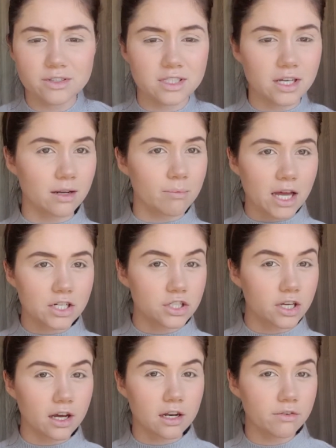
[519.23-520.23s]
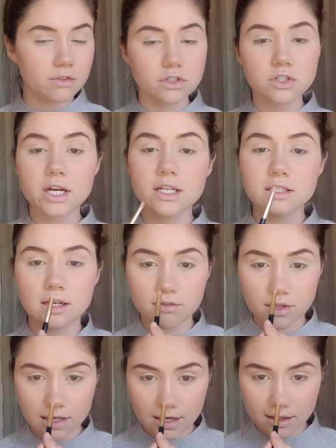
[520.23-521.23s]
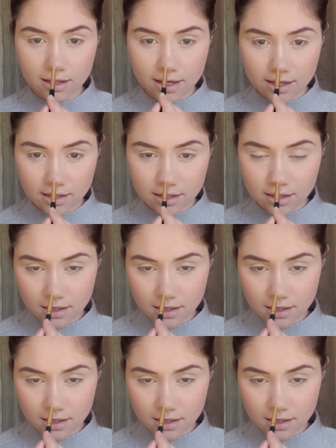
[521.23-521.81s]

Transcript: It's gonna match the color of the dress and everything like that.